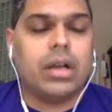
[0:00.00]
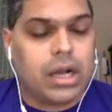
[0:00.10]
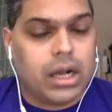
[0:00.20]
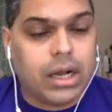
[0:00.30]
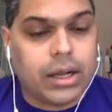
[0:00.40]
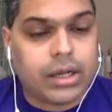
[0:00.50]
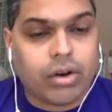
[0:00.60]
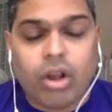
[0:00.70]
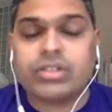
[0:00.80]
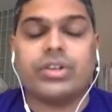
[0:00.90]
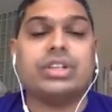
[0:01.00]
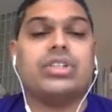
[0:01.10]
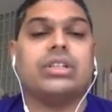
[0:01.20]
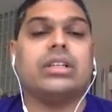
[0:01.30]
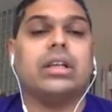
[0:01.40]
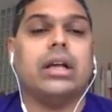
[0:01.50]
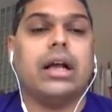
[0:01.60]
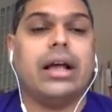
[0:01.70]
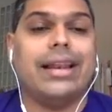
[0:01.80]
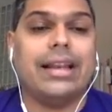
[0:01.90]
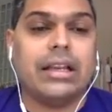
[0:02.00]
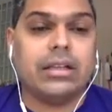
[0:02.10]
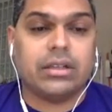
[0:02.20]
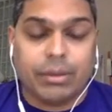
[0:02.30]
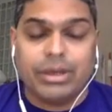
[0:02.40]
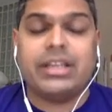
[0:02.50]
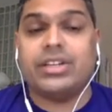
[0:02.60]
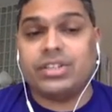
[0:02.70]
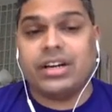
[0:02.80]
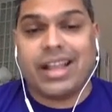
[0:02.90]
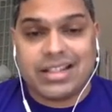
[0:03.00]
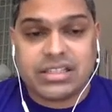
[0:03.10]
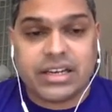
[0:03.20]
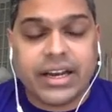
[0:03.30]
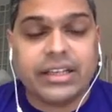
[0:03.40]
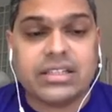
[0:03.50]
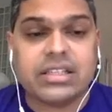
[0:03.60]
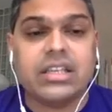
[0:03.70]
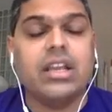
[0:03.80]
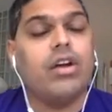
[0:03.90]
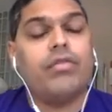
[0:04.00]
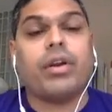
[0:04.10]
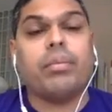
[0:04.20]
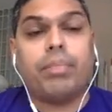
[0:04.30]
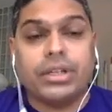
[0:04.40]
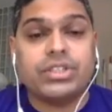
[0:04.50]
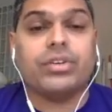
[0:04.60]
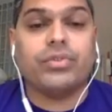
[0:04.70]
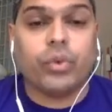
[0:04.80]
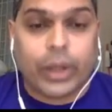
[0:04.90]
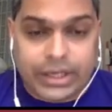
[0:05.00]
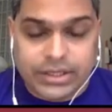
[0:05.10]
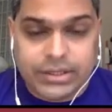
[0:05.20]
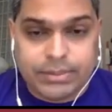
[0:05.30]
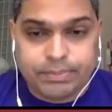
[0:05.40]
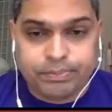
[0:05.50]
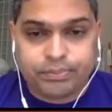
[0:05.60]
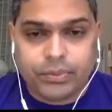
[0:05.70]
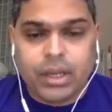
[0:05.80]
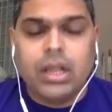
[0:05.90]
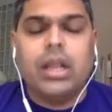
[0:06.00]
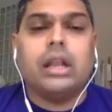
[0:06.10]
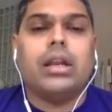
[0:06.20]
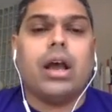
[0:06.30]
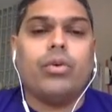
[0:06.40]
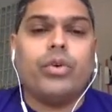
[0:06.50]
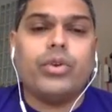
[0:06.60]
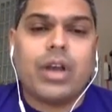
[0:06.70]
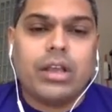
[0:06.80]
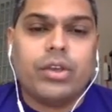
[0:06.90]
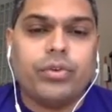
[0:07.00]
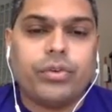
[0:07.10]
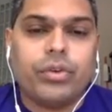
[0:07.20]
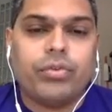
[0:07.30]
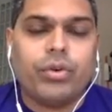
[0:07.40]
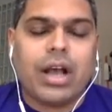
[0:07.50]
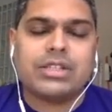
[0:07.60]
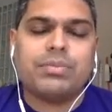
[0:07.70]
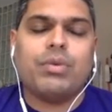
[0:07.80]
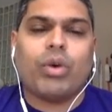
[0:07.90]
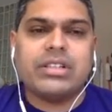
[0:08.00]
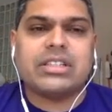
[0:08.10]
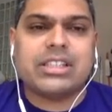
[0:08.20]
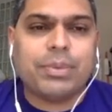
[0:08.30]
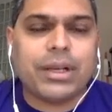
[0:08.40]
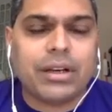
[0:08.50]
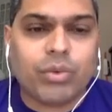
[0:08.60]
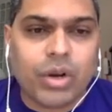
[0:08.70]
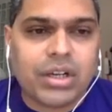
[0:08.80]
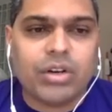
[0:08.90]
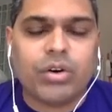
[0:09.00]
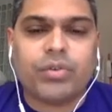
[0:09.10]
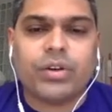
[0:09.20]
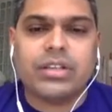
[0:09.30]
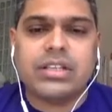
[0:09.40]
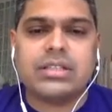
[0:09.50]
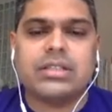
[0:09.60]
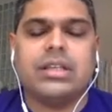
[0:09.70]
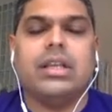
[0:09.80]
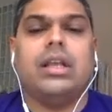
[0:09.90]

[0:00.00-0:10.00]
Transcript: uh, cross region uh, communication and latency for a bunch of queries. Now, would you uh, if, if you ask me what is a typical workload for this?